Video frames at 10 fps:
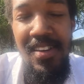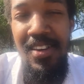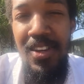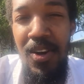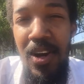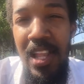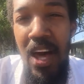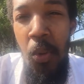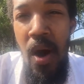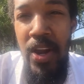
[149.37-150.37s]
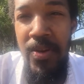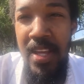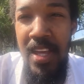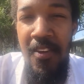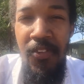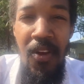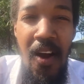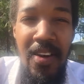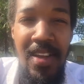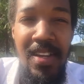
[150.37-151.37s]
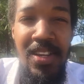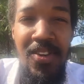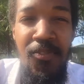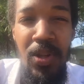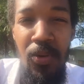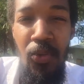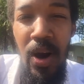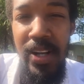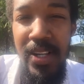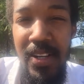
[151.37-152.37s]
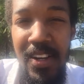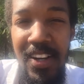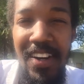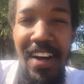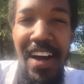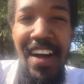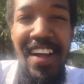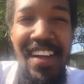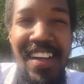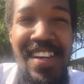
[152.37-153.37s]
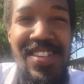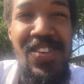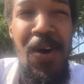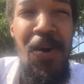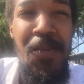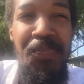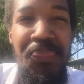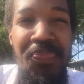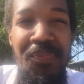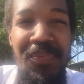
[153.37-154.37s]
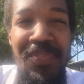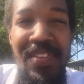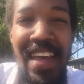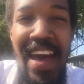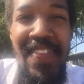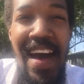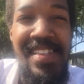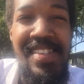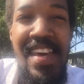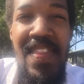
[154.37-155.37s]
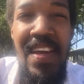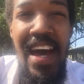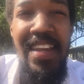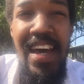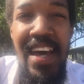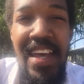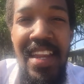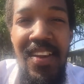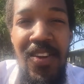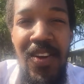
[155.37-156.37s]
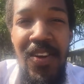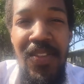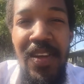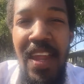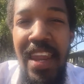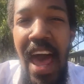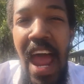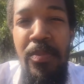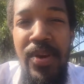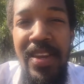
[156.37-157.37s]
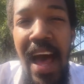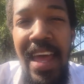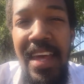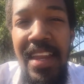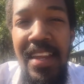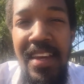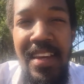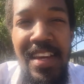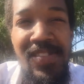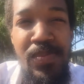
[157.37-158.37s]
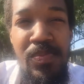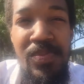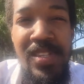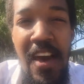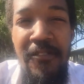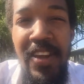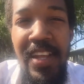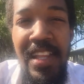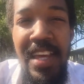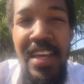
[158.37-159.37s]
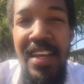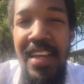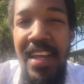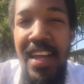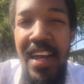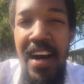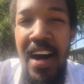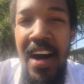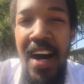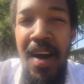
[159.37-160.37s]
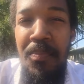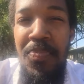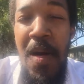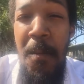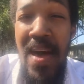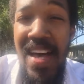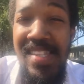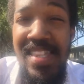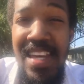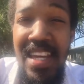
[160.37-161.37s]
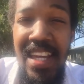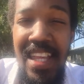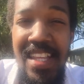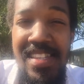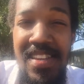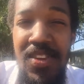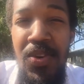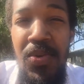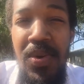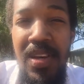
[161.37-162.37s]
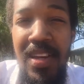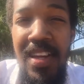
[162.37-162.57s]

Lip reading: a lot of water in it if you're already, full of water. So, yeah, I'd say the God diet or the non-hybrid diet is definitely the best thing to do